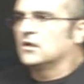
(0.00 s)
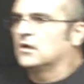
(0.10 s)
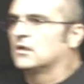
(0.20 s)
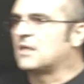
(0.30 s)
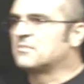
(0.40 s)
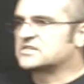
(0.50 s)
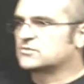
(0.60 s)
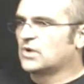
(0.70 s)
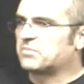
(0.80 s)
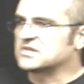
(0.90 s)
lambda
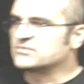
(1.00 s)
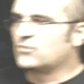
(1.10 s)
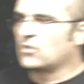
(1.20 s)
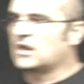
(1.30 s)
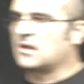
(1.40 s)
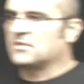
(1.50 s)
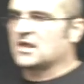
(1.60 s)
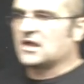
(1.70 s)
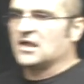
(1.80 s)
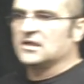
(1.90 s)
squared plus 4
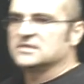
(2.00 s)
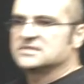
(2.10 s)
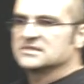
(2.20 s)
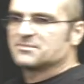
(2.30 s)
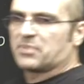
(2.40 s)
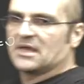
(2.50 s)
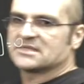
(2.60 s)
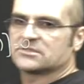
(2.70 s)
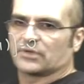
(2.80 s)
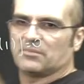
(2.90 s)
lambda, and this is
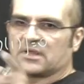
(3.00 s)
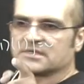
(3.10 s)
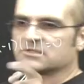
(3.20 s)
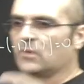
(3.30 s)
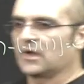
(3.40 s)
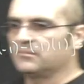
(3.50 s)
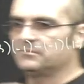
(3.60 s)
plus 3 plus 1.